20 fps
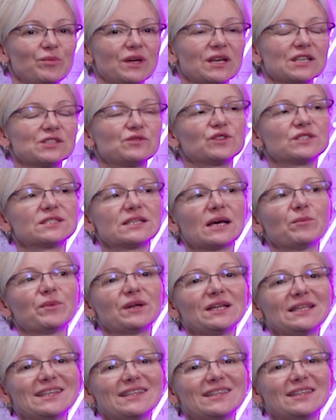Because for
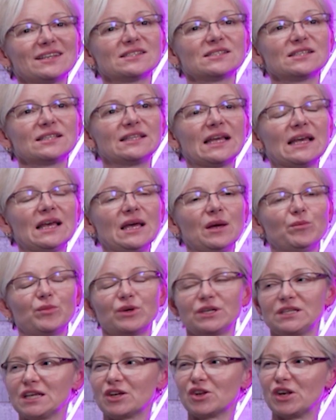somebody that doesn't
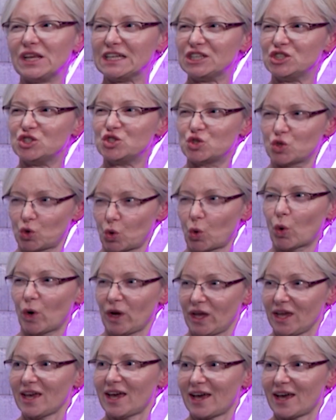particularly enjoy